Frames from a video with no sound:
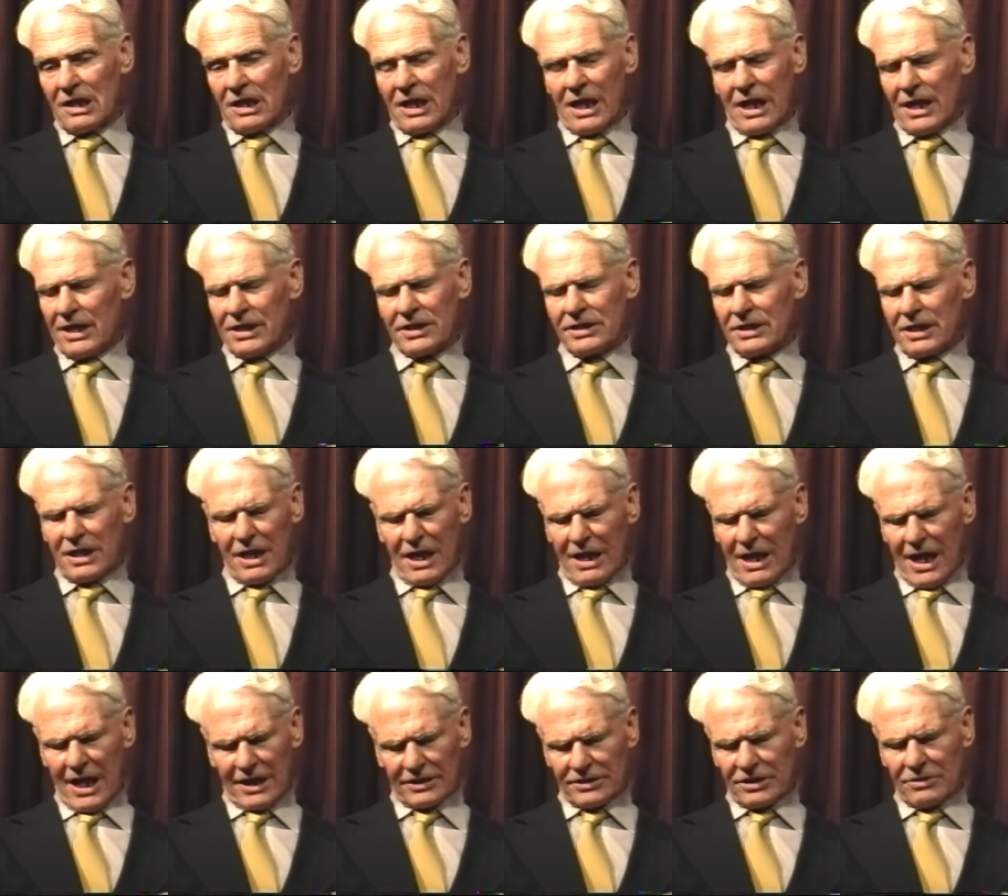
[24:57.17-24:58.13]
uh, inter
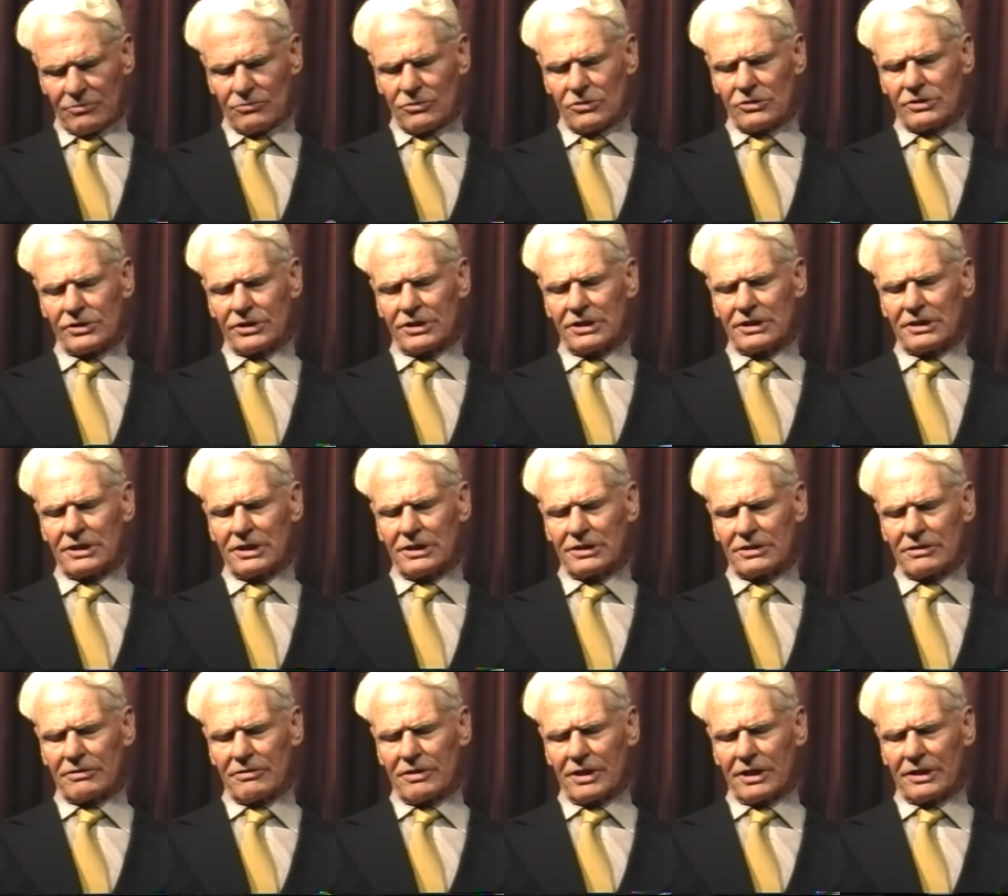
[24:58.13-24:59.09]
uh, acting warden in
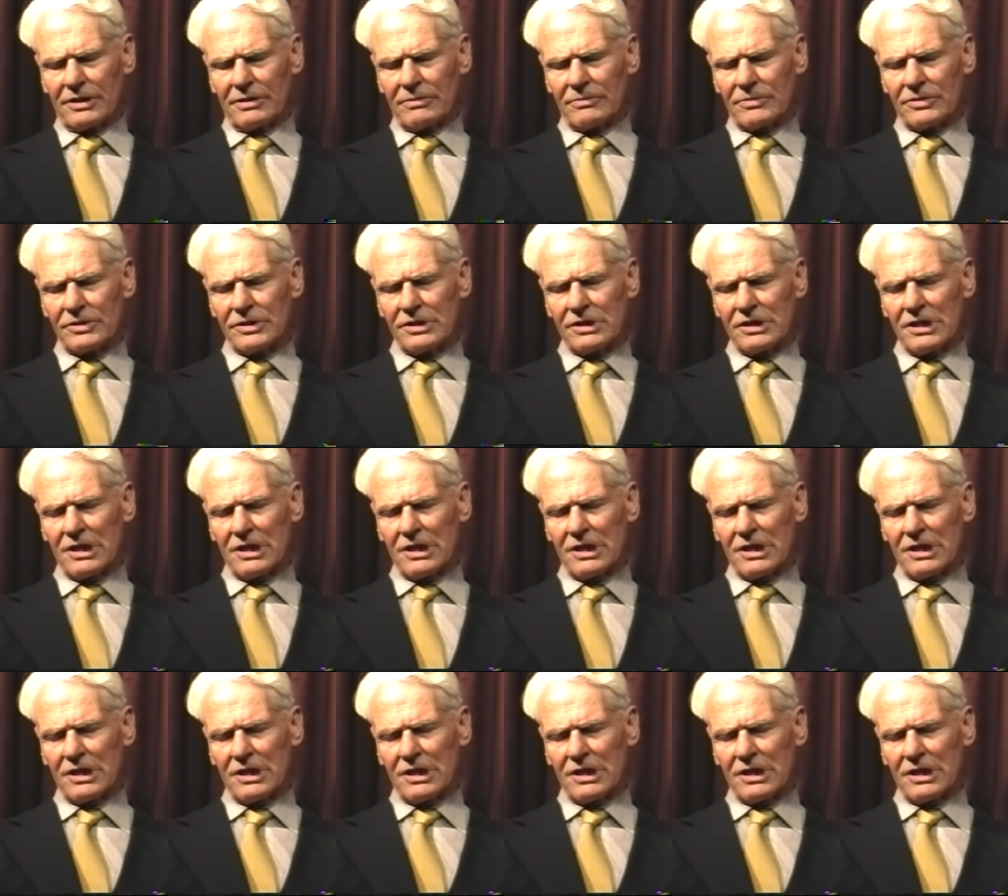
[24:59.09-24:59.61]
interregnums,